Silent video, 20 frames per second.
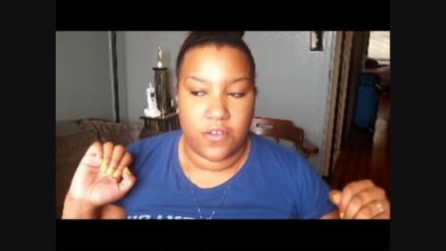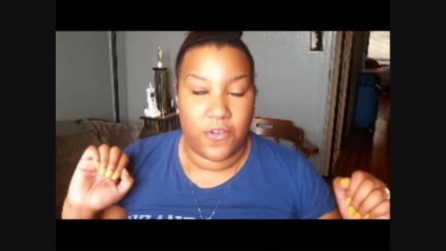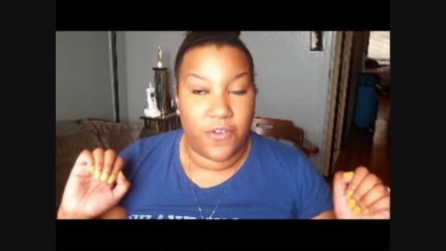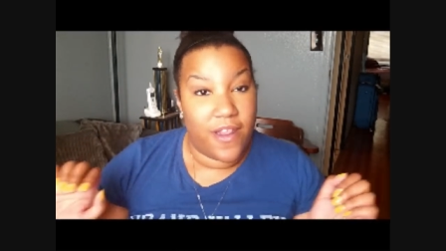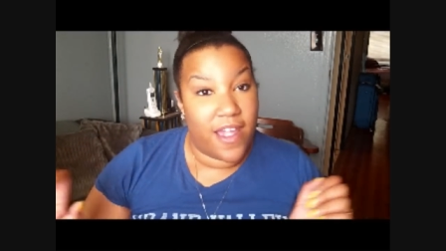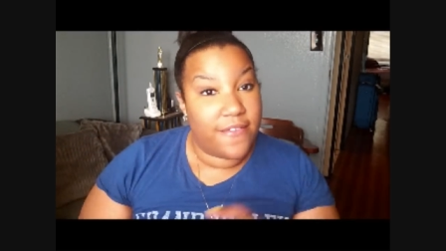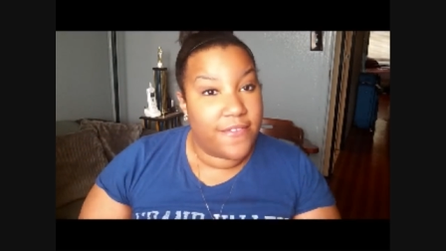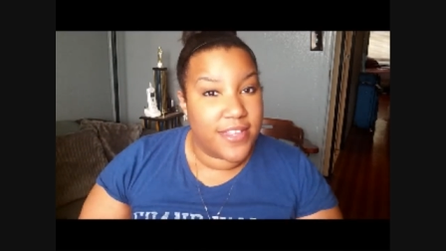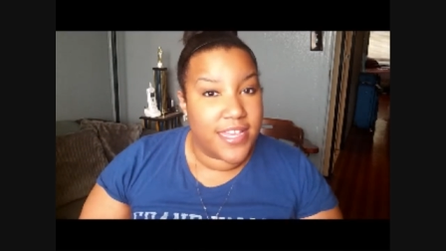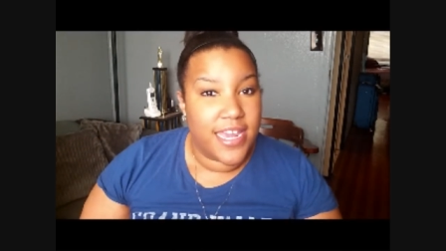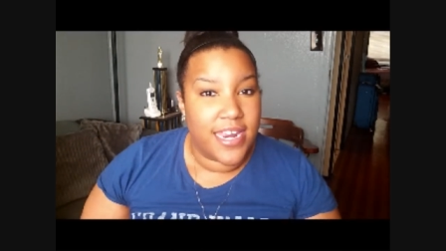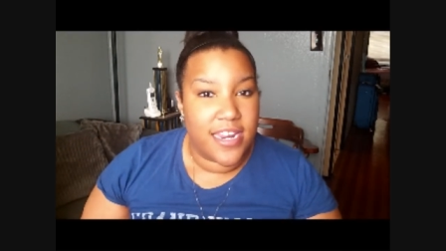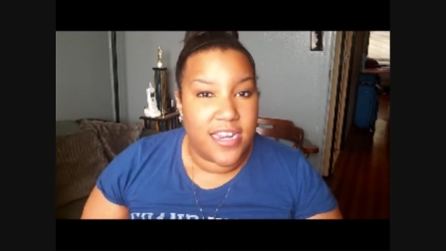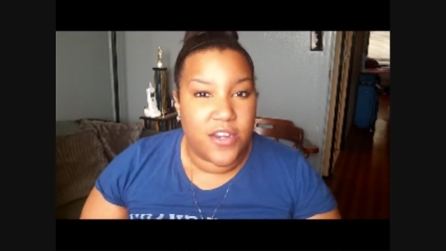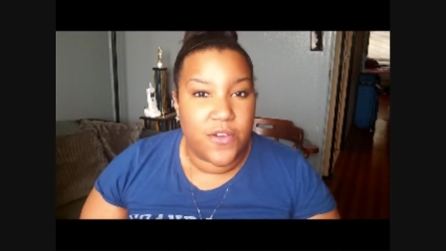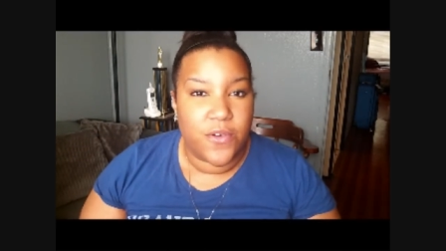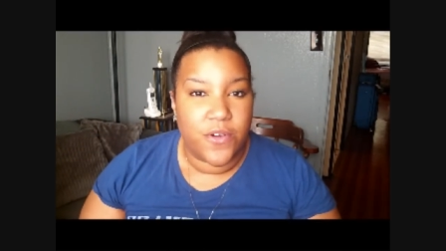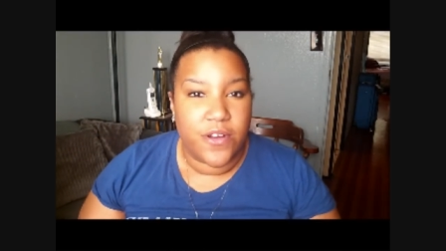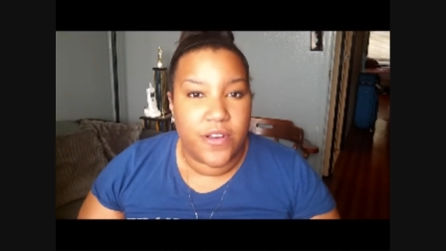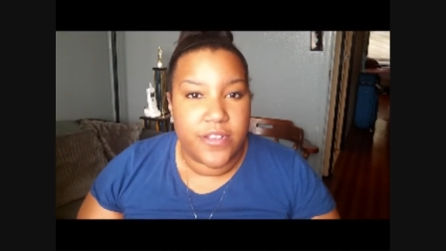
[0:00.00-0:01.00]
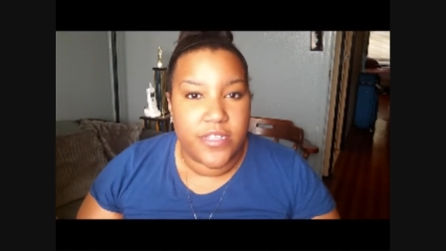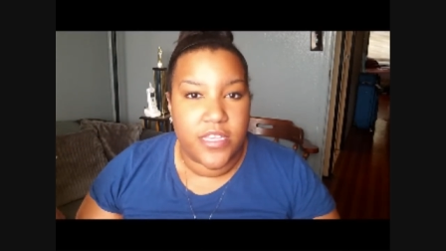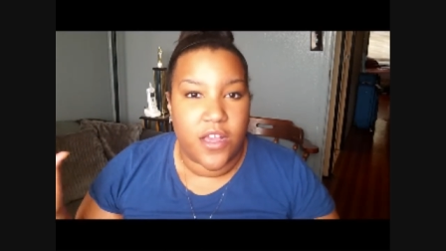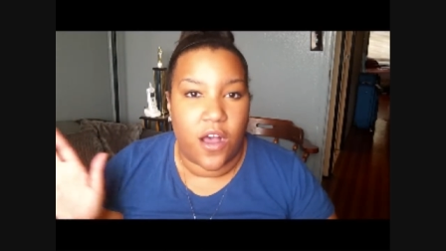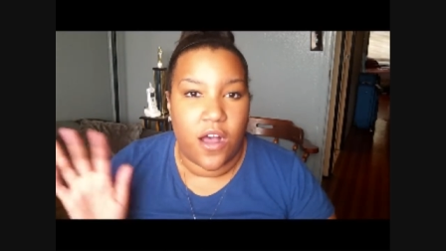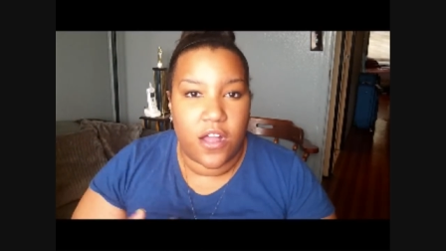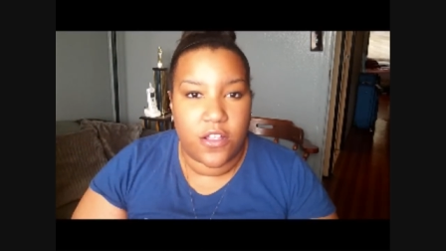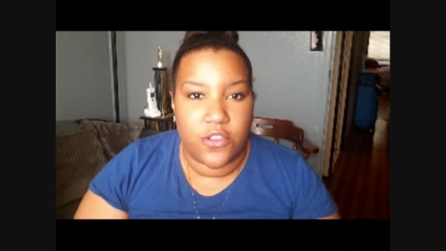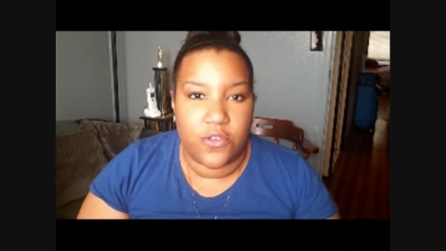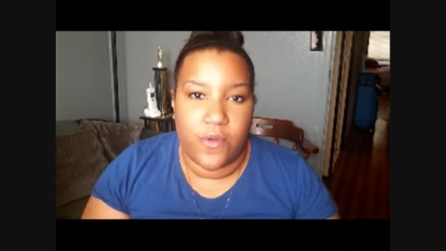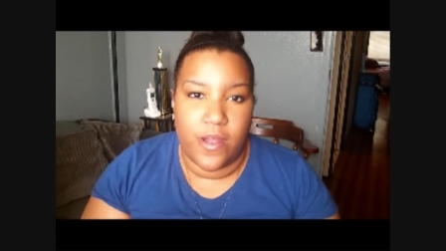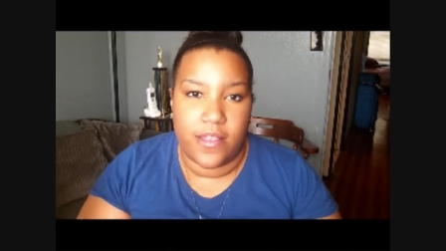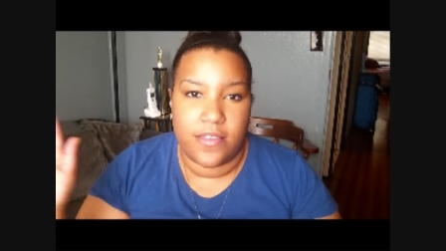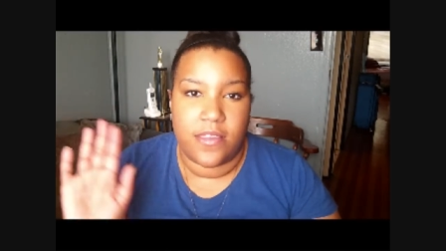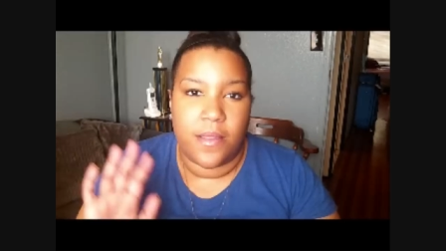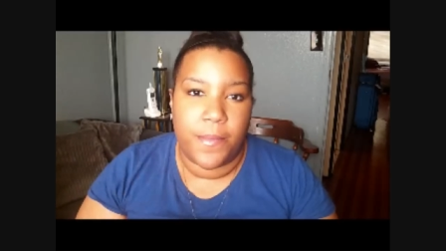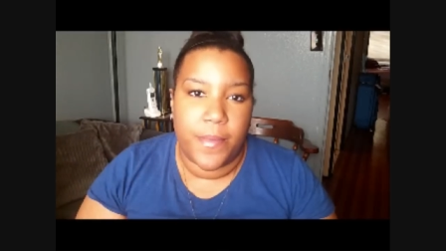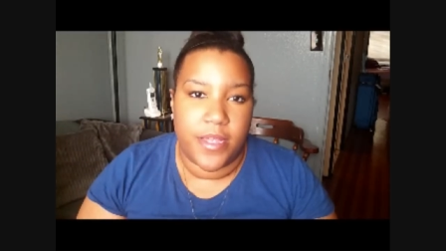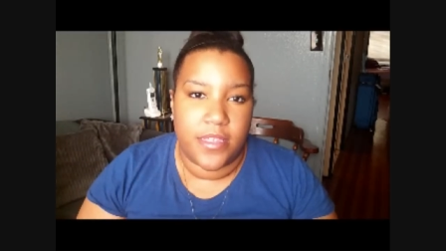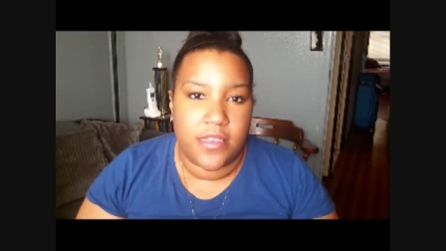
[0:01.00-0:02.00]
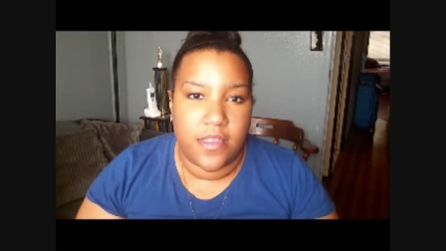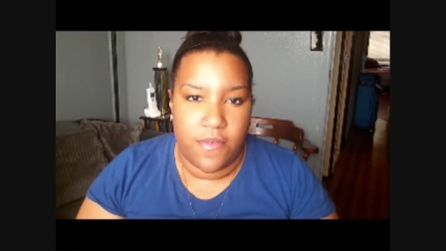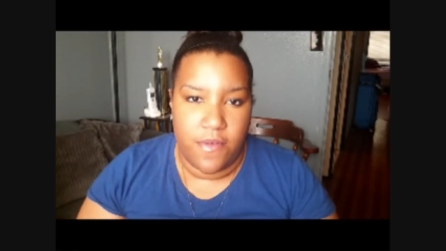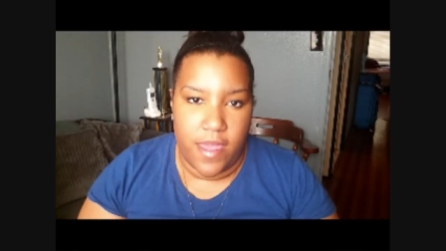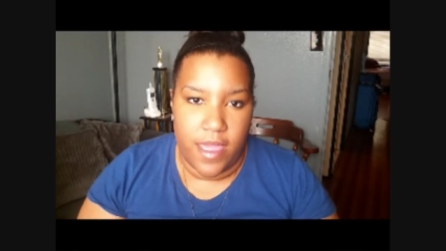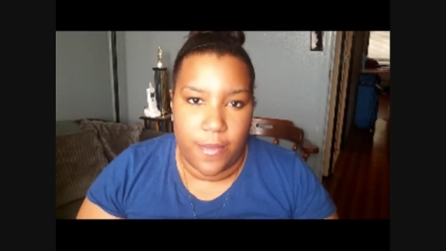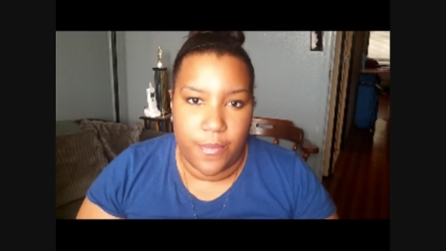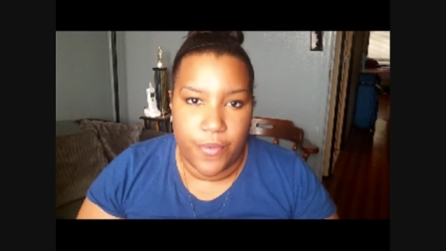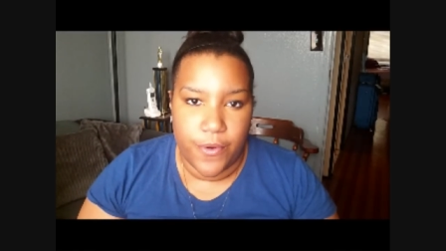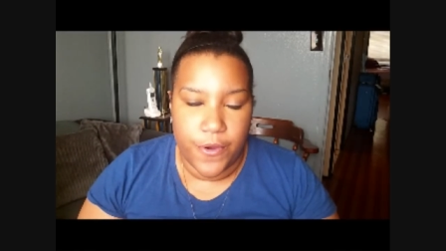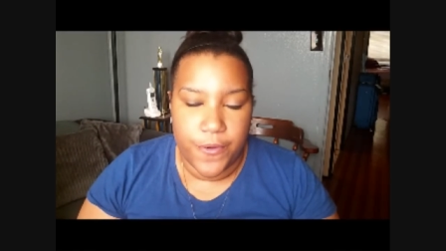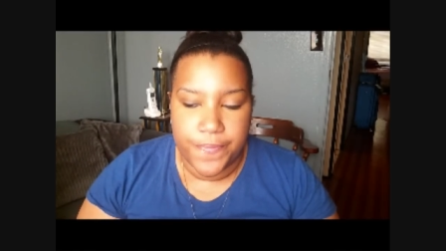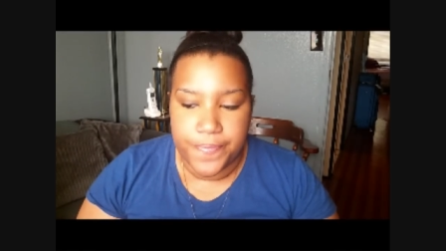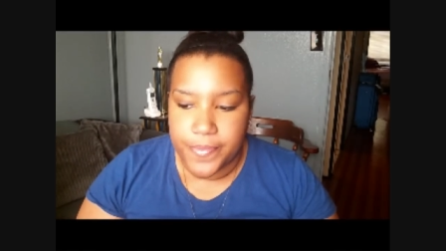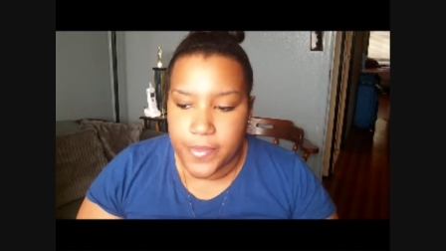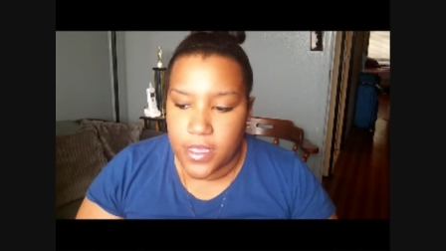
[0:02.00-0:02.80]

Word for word: gravitating towards all throughout the month of April.